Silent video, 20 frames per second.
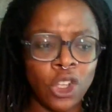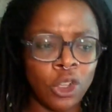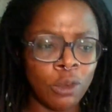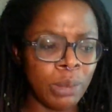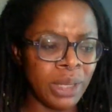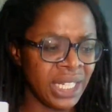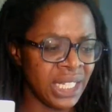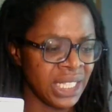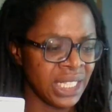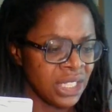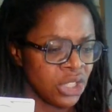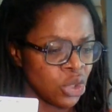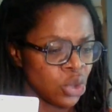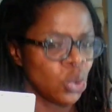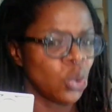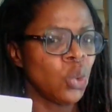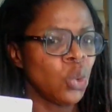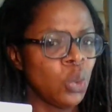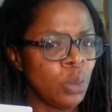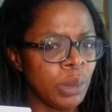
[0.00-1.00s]
You've been
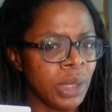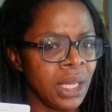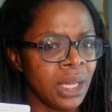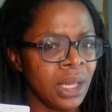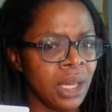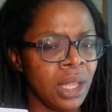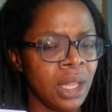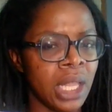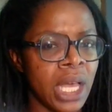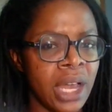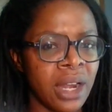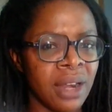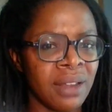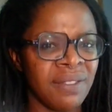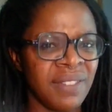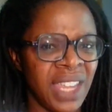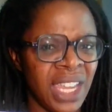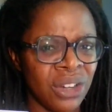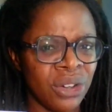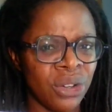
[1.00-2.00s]
assuming a lot
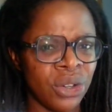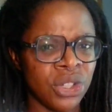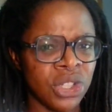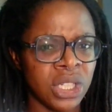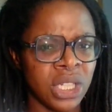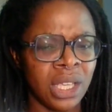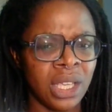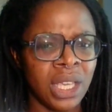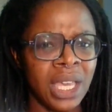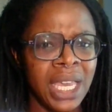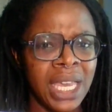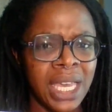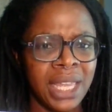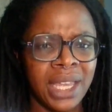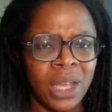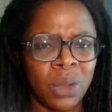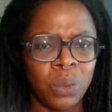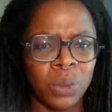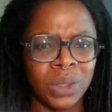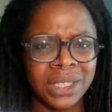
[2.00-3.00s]
of energy
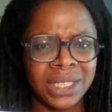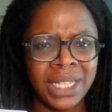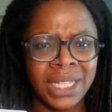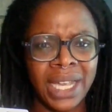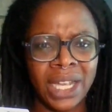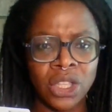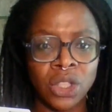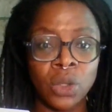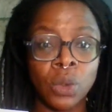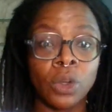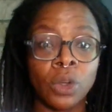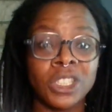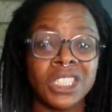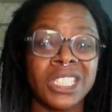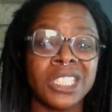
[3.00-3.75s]
that was not yours.